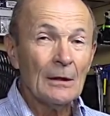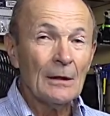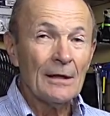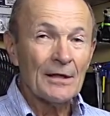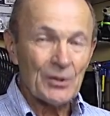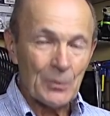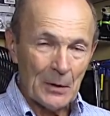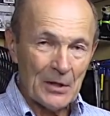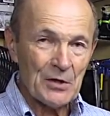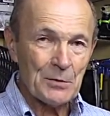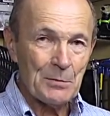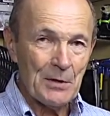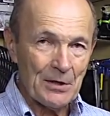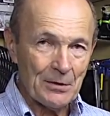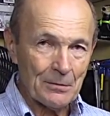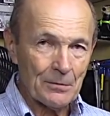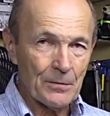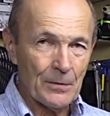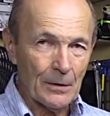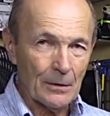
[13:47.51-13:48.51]
It's when it's
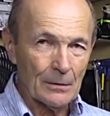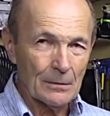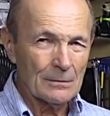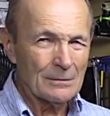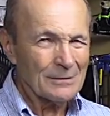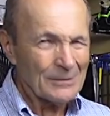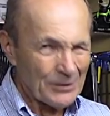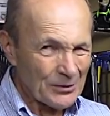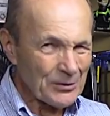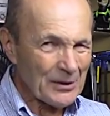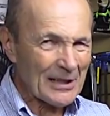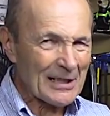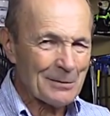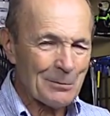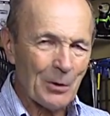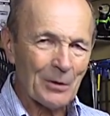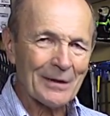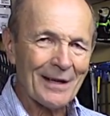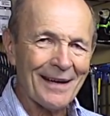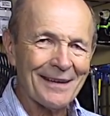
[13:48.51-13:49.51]
being filled. Let's think
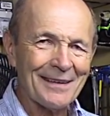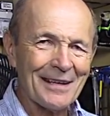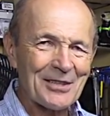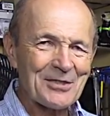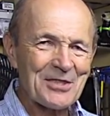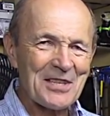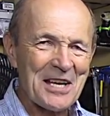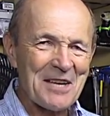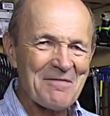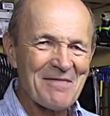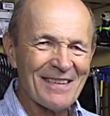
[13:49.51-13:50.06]
about that next time.